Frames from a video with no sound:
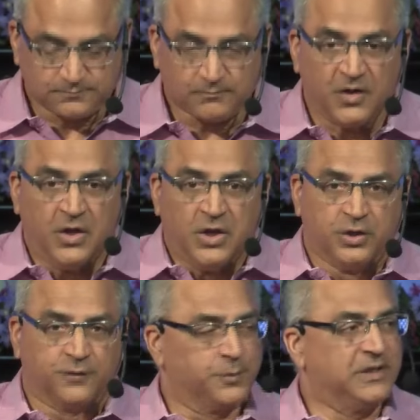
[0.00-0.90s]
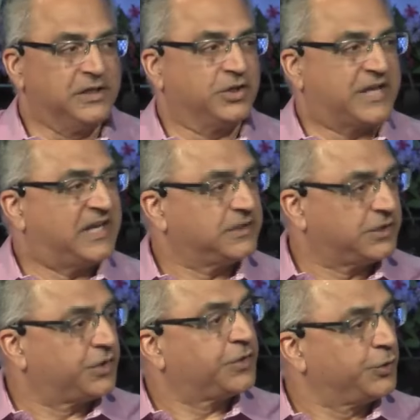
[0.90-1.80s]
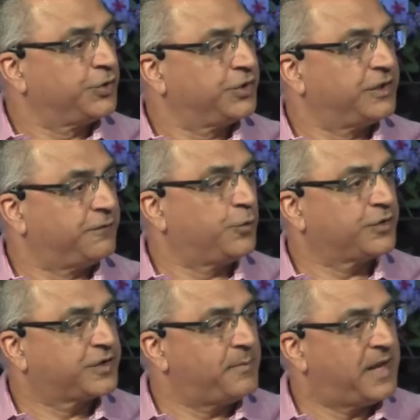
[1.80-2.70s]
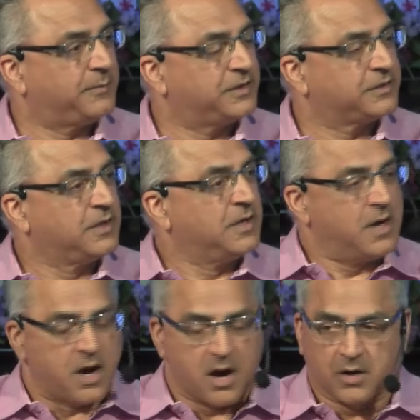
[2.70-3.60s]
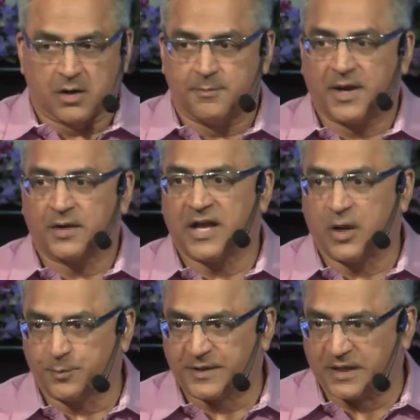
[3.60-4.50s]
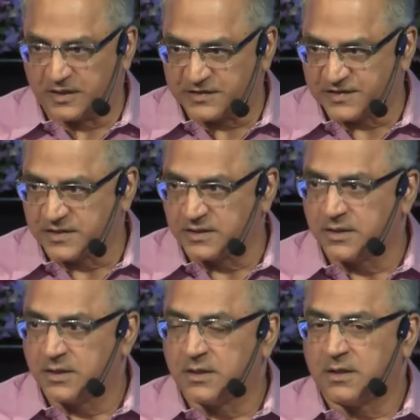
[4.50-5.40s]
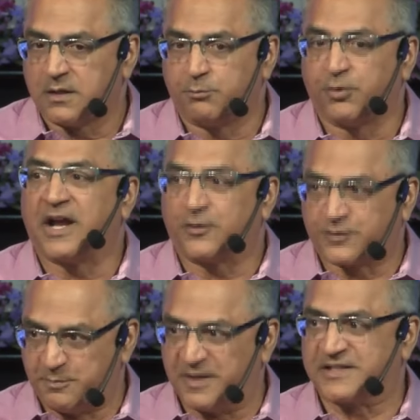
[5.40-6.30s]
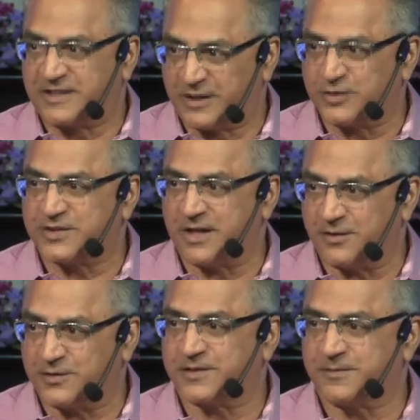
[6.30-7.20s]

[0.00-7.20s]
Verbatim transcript: You know, if you really look at it, the third and the fourth commandment are about helping us bring out the best in ourselves